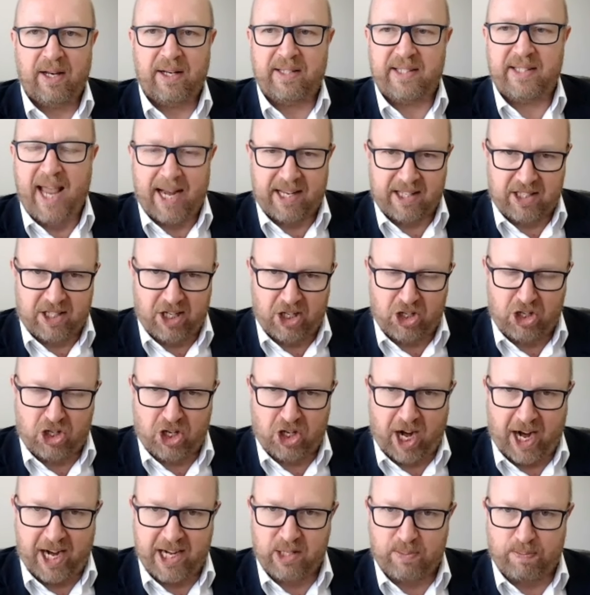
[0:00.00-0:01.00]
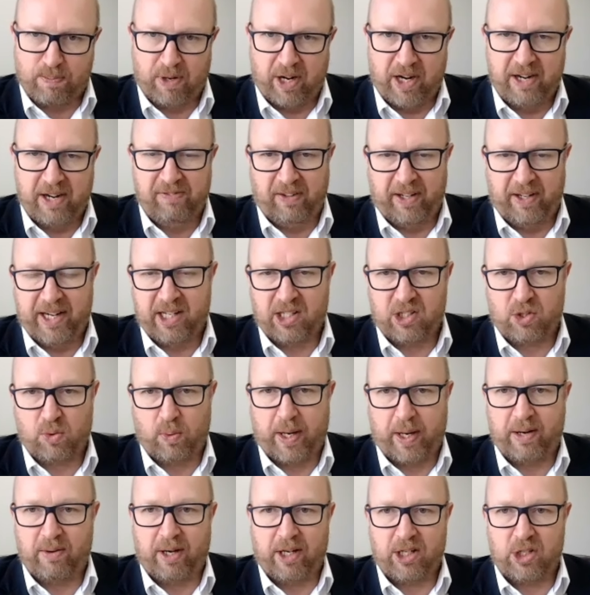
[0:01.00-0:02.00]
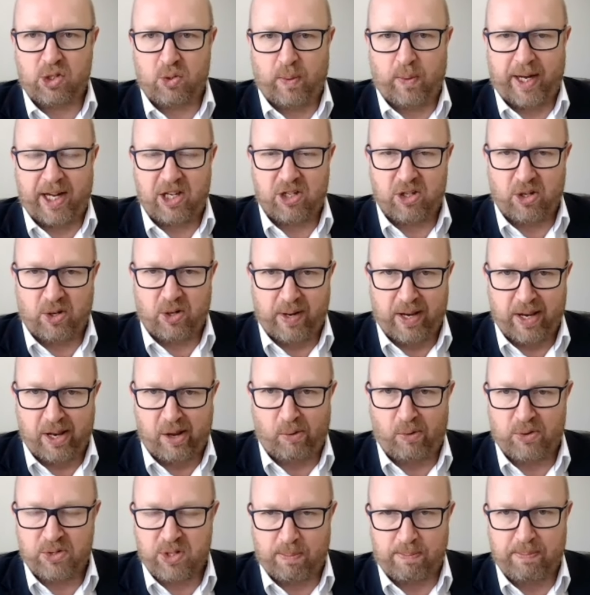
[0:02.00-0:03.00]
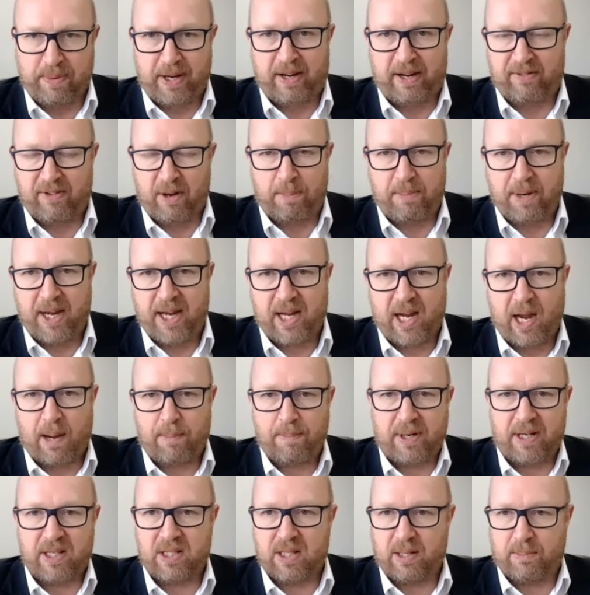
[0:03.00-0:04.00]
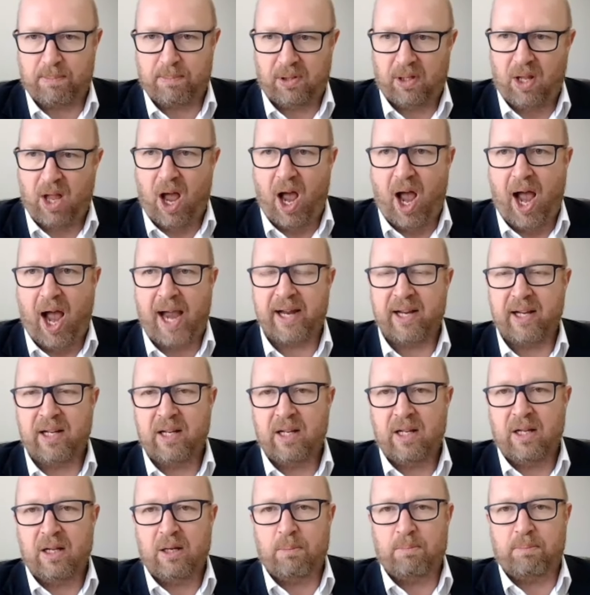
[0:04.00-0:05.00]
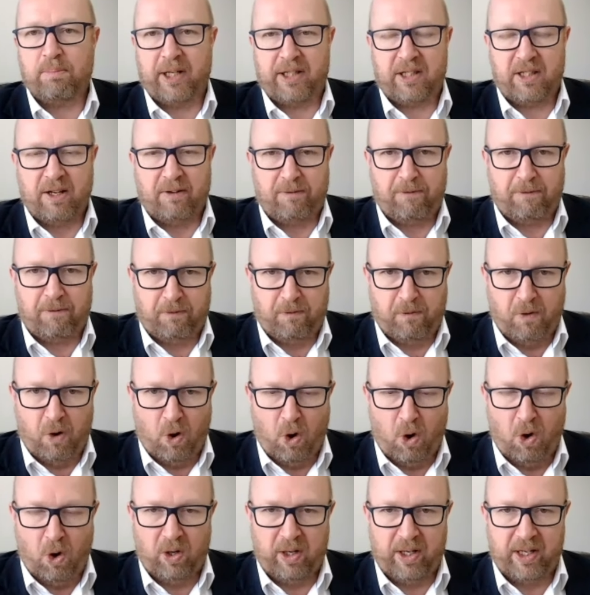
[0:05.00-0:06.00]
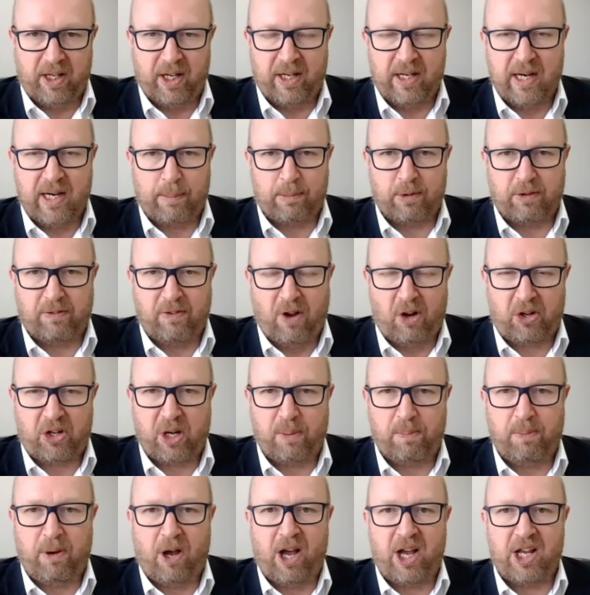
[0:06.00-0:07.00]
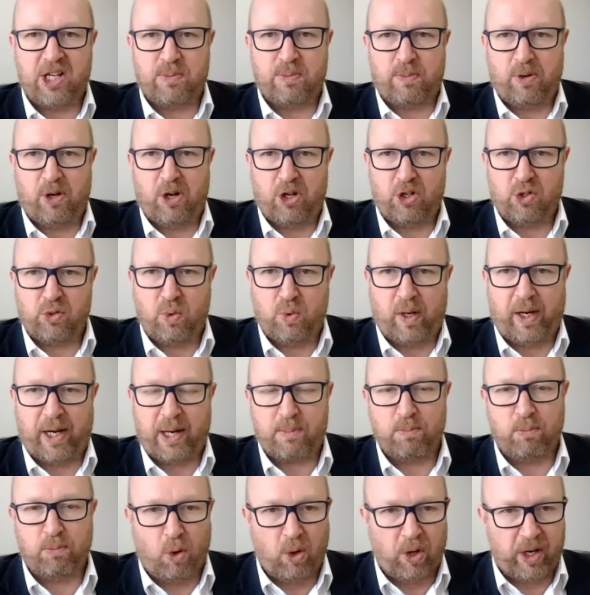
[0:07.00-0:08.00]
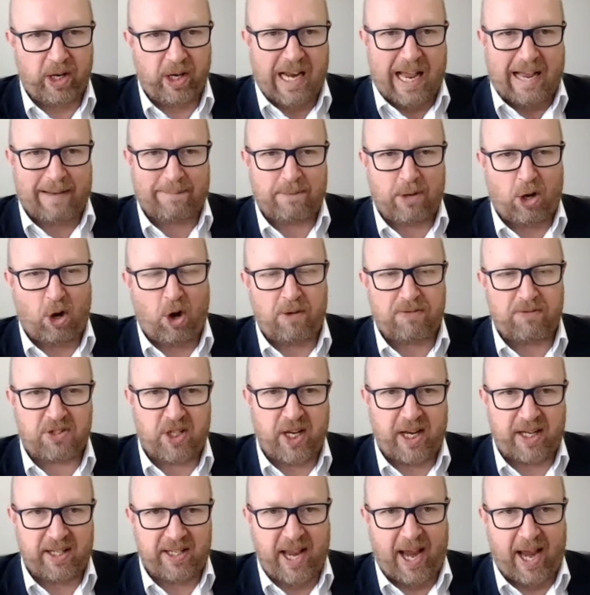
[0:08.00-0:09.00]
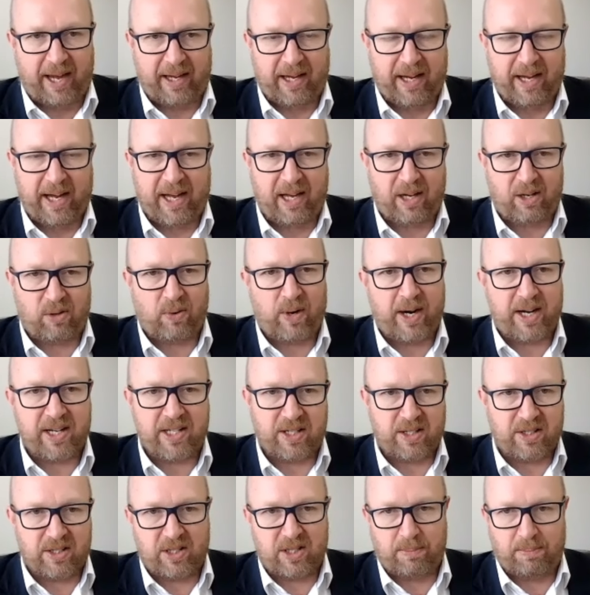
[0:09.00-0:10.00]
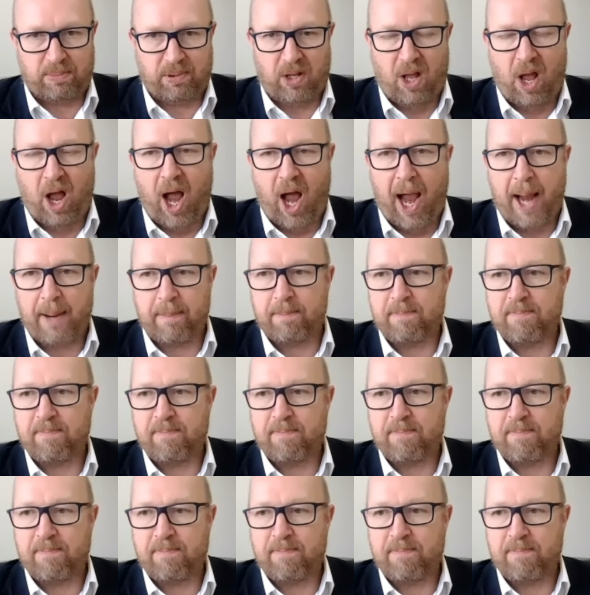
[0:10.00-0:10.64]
That did change briefly in 21 22. There was a bit of a pickup in supply, but the fall in the number of occupiers per dwelling more than up, offset that increase in supply.